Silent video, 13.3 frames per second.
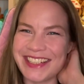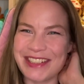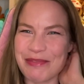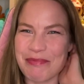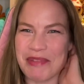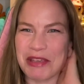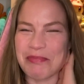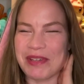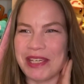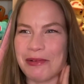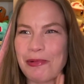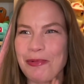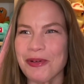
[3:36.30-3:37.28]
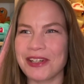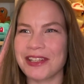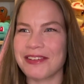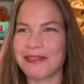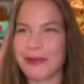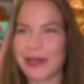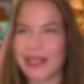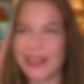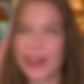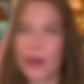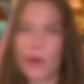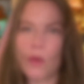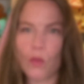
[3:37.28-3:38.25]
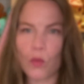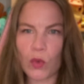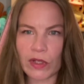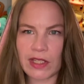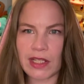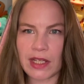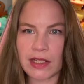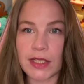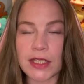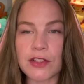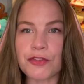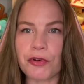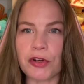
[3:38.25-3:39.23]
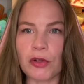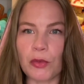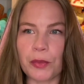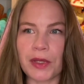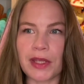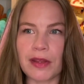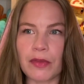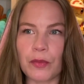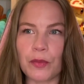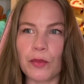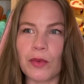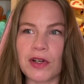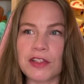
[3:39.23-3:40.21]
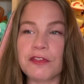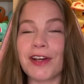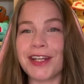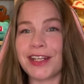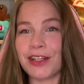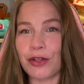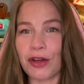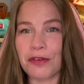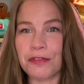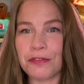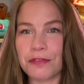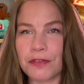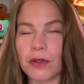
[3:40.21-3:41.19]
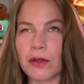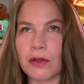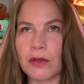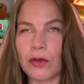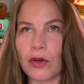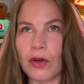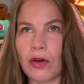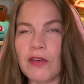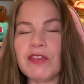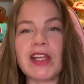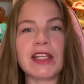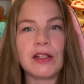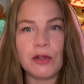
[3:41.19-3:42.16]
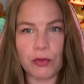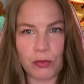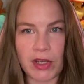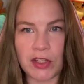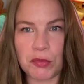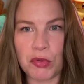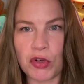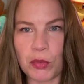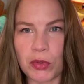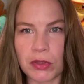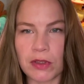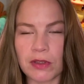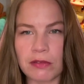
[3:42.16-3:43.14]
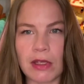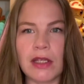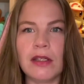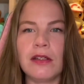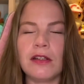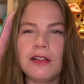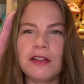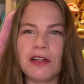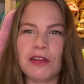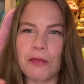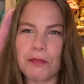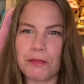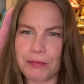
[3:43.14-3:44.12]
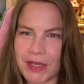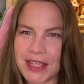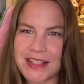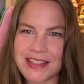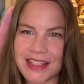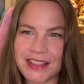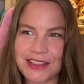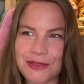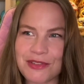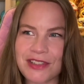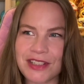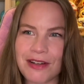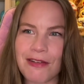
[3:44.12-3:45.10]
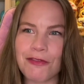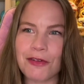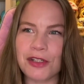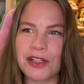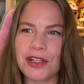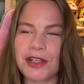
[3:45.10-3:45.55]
Maybe it will work well. One thing I did struggle with was finding enough of like the correct Pokemon. I got the basic usually covered,